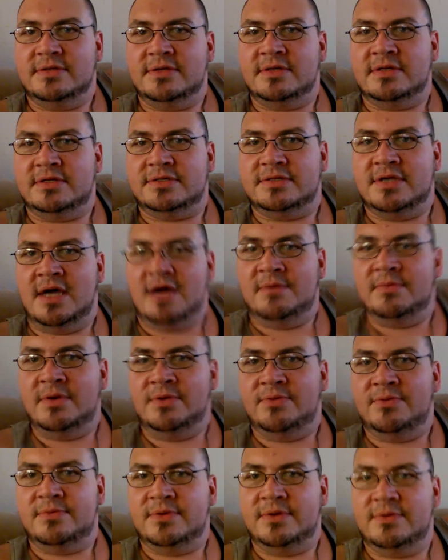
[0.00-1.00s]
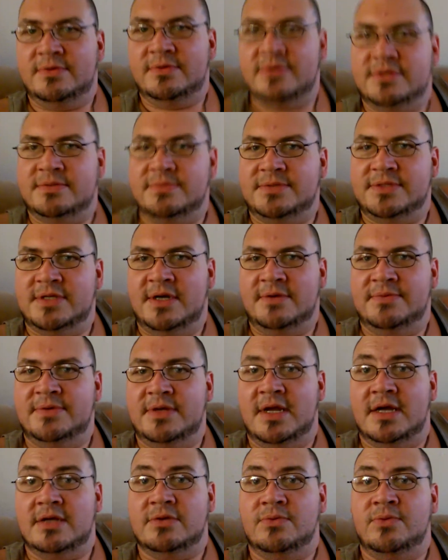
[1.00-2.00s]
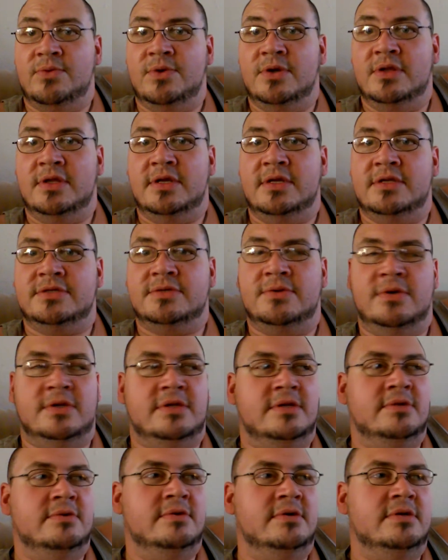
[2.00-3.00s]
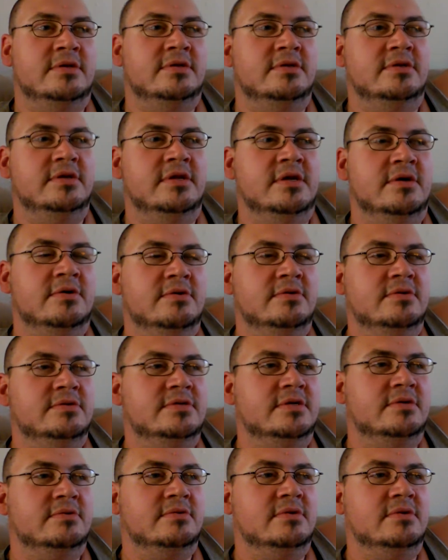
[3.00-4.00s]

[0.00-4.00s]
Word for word: gonna stop me from doing some stuff that I really enjoy doing. You know, so